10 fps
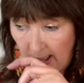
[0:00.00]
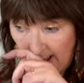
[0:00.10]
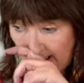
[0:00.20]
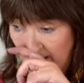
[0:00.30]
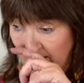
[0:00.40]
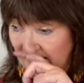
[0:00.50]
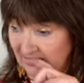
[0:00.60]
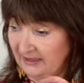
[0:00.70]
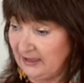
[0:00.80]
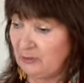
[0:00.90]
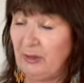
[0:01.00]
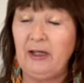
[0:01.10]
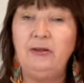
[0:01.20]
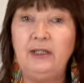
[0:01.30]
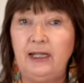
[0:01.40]
and
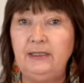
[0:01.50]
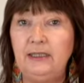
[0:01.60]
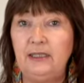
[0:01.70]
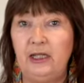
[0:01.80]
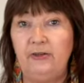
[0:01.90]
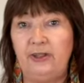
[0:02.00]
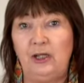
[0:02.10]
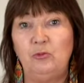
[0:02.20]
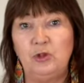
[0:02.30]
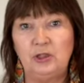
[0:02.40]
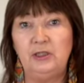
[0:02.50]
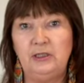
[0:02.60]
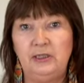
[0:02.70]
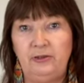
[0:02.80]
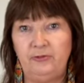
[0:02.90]
£6.99 of that was the
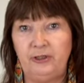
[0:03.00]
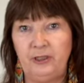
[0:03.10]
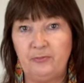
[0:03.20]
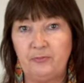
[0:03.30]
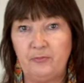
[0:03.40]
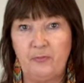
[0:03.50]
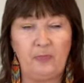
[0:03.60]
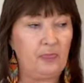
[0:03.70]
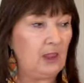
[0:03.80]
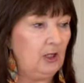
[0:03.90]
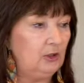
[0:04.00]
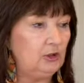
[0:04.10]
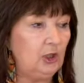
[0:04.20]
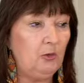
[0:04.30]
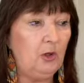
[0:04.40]
delivery.
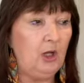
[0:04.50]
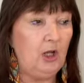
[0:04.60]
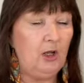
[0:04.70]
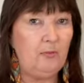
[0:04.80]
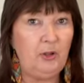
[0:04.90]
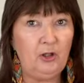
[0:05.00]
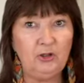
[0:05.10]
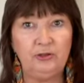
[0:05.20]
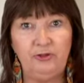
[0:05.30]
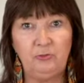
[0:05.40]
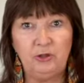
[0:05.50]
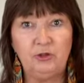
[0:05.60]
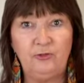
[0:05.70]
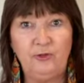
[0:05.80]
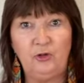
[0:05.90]
So part of it was
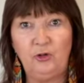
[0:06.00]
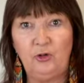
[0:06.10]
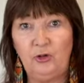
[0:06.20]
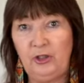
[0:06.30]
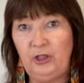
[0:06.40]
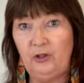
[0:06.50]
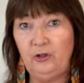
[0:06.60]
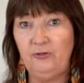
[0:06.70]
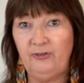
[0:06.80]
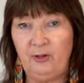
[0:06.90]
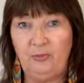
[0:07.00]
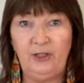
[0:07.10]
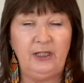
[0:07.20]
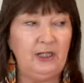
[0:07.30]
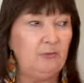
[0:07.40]
for the other
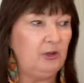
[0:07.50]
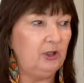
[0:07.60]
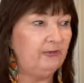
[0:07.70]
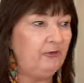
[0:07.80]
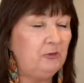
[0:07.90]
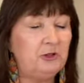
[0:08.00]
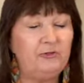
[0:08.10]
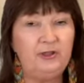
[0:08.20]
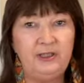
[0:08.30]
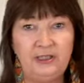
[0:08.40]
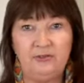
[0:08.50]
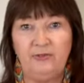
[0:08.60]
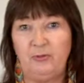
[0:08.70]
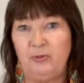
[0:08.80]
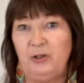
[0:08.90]
fabric and part of it was for this
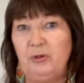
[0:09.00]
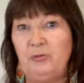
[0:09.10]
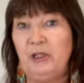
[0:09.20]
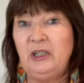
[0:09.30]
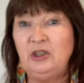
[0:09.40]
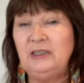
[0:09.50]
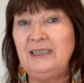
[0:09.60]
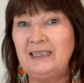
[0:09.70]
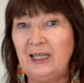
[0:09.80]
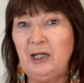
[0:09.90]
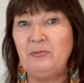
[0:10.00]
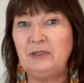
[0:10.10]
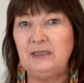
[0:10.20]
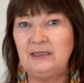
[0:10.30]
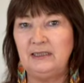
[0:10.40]
fabric, but because it's capped
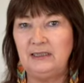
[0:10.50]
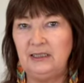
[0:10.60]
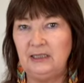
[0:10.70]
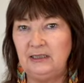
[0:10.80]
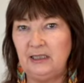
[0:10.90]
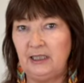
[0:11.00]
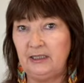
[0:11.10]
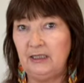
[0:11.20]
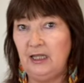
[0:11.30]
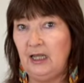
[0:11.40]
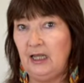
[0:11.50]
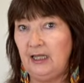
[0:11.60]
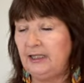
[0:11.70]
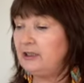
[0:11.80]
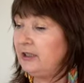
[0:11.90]
at £6.99,
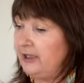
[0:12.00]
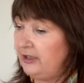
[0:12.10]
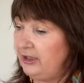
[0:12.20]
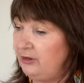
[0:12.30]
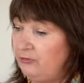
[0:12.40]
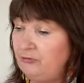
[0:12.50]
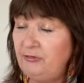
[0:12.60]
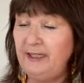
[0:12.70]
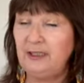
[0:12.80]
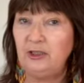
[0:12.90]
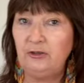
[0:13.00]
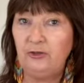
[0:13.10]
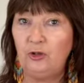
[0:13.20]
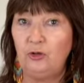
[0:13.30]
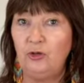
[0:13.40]
actually the rest of the
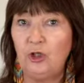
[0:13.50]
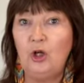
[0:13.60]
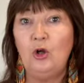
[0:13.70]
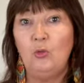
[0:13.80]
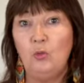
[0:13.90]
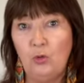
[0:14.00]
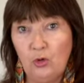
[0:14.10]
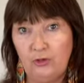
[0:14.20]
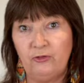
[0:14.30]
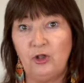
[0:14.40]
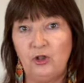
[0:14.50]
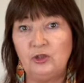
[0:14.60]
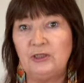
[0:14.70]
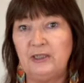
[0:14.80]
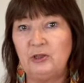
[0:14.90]
order would have
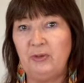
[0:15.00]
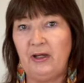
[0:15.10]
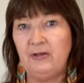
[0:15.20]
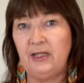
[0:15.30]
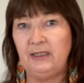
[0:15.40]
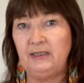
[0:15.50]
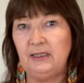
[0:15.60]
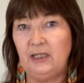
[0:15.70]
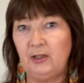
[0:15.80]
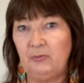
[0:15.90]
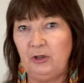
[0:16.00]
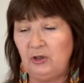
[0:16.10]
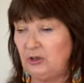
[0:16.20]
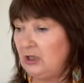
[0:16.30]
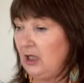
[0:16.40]
cost £6.99
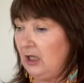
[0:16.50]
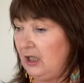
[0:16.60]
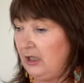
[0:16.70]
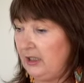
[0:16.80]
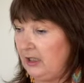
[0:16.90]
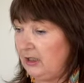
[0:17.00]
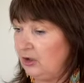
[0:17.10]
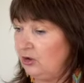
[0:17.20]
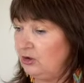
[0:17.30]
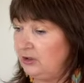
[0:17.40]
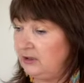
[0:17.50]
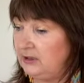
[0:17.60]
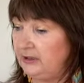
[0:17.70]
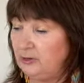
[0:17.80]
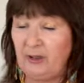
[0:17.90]
because I got it to
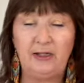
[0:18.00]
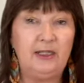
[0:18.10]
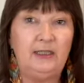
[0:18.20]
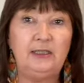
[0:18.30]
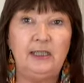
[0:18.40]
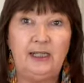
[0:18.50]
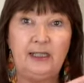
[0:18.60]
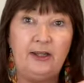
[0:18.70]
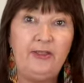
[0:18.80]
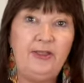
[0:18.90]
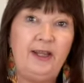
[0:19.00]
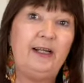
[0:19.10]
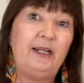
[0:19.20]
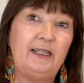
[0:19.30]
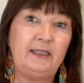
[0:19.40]
£6.99 and then
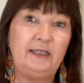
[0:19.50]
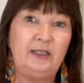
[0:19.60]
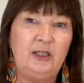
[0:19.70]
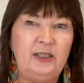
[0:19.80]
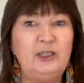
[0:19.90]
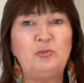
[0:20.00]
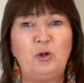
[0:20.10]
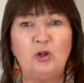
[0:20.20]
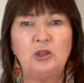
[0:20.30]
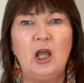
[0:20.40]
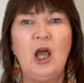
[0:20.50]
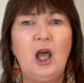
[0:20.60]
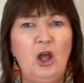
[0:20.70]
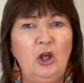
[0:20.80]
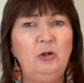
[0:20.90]
I added this box. I
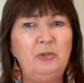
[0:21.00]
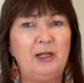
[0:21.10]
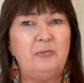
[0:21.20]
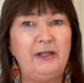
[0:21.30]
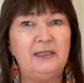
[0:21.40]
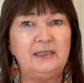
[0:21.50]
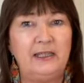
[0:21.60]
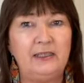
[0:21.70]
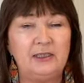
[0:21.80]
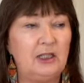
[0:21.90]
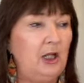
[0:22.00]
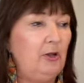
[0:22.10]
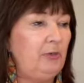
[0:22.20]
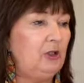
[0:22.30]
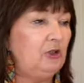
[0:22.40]
hope that makes sense
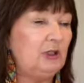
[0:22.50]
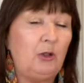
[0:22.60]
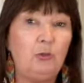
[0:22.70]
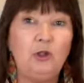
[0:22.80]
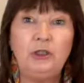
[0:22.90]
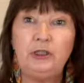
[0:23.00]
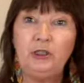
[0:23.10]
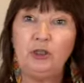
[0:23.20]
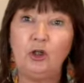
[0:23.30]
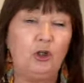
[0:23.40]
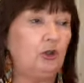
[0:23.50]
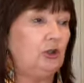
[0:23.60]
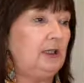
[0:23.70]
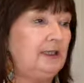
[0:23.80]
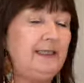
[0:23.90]
because I wanted it to cost
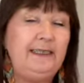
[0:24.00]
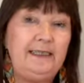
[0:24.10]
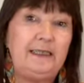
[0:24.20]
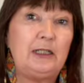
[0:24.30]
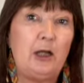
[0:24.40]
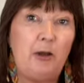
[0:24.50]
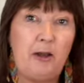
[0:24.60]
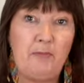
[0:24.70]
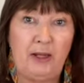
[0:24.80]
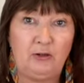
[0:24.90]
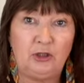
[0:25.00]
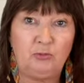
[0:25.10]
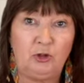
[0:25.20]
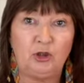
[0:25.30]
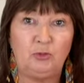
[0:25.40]
as least amount as
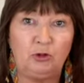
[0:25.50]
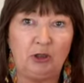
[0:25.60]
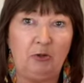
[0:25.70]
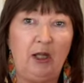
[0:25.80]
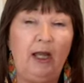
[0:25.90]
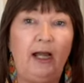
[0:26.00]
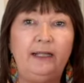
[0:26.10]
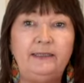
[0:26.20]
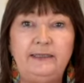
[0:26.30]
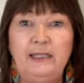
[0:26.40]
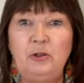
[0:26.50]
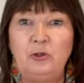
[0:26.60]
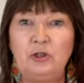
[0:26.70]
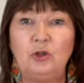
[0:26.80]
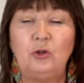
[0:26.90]
possible. So I didn't
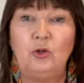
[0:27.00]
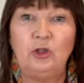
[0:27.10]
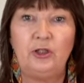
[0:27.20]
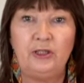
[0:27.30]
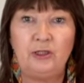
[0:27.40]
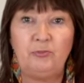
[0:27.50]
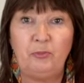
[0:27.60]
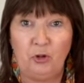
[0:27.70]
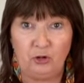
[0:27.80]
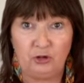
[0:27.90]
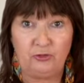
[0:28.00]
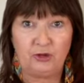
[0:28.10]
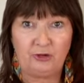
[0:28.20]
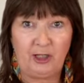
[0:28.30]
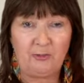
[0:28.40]
want to order this box of
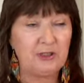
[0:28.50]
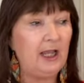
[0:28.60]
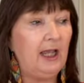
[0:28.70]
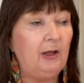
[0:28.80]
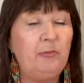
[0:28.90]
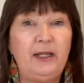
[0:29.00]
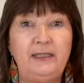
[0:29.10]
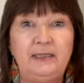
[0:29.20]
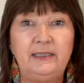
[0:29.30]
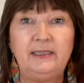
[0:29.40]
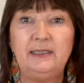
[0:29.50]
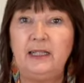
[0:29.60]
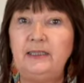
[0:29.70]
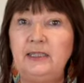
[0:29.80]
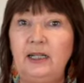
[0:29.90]
scraps and pay
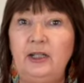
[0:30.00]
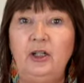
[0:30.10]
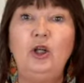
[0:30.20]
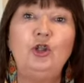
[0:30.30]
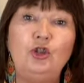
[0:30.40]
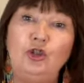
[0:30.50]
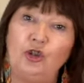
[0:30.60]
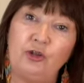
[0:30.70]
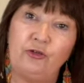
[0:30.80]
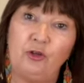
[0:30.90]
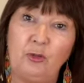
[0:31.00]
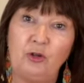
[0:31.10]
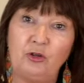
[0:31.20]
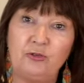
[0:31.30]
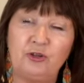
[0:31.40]
£6.99 just for a
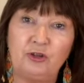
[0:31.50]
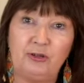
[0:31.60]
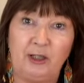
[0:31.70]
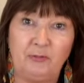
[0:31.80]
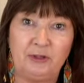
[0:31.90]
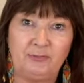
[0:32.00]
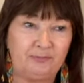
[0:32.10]
box of scraps.